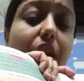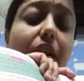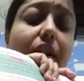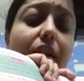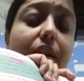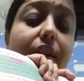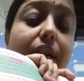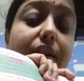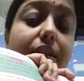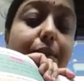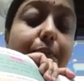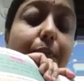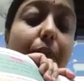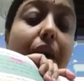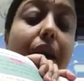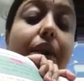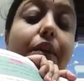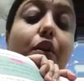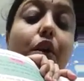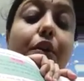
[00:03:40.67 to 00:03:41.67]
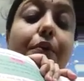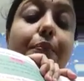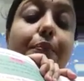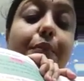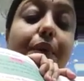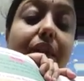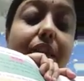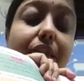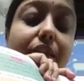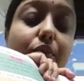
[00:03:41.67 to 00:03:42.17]
respire or
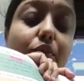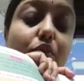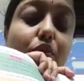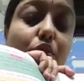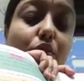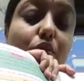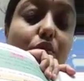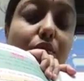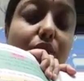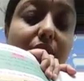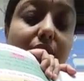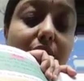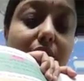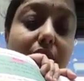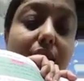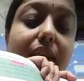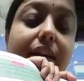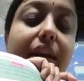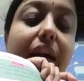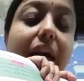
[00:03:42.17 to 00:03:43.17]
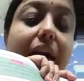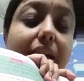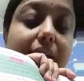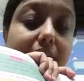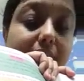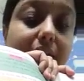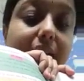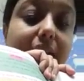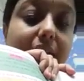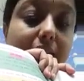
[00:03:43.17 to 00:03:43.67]
breathe through air
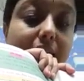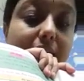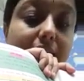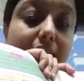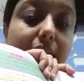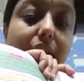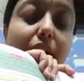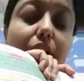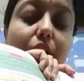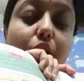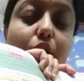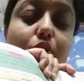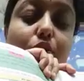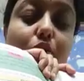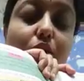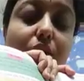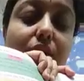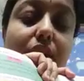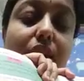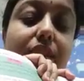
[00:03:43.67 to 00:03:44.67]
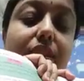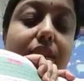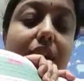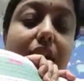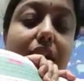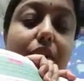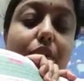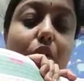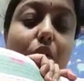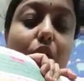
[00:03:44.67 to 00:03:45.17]
directly. So these are
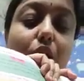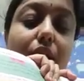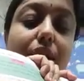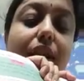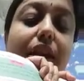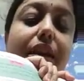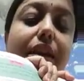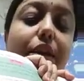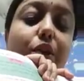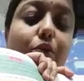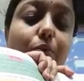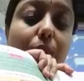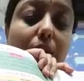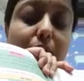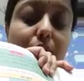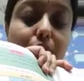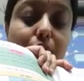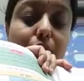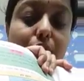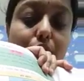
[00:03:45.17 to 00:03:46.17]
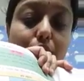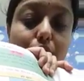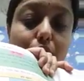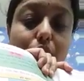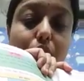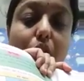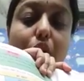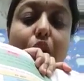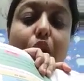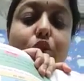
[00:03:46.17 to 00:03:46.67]
called the
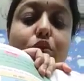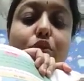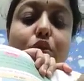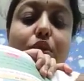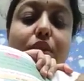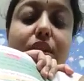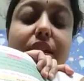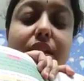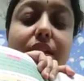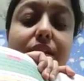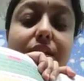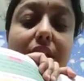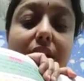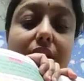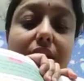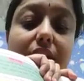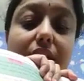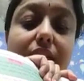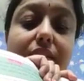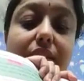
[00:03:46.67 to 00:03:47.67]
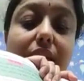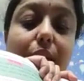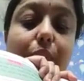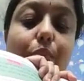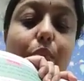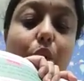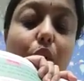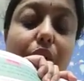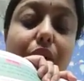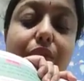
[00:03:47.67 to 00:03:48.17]
pneumatophores. So these are the some
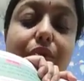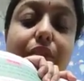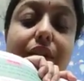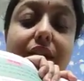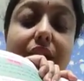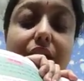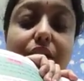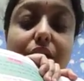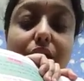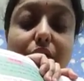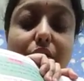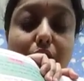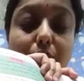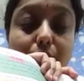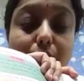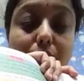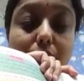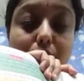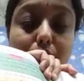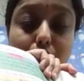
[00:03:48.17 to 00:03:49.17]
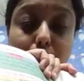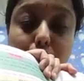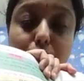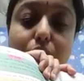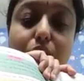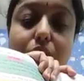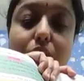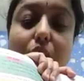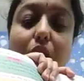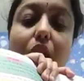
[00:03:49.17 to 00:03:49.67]
modification of the
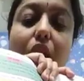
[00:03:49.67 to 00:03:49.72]
roots